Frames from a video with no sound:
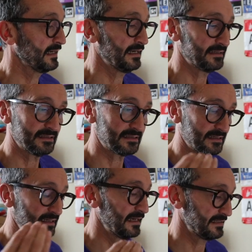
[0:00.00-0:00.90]
And
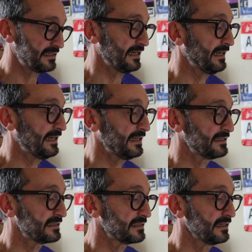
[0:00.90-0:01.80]
as I
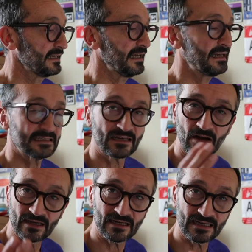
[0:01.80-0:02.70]
say, it is
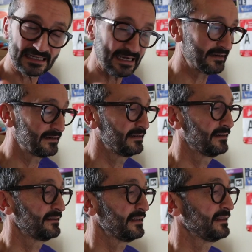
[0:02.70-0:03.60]
higher again
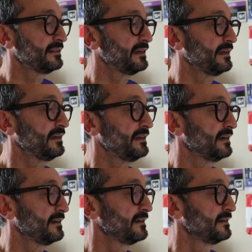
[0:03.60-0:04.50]
than
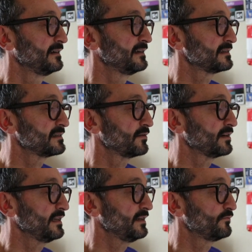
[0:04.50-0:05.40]
the
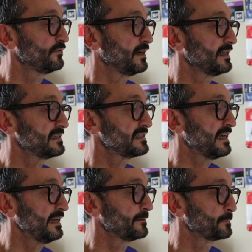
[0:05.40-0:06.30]
Saucony Ride
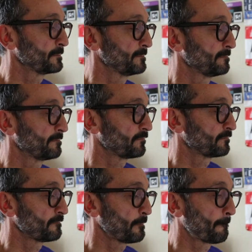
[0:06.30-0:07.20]
10.
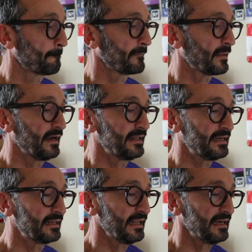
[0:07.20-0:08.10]
And
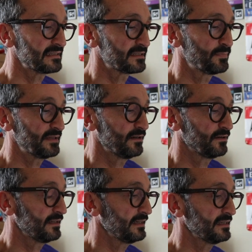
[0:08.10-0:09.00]
then last but
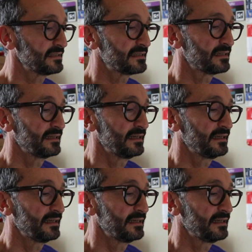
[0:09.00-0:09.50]
not least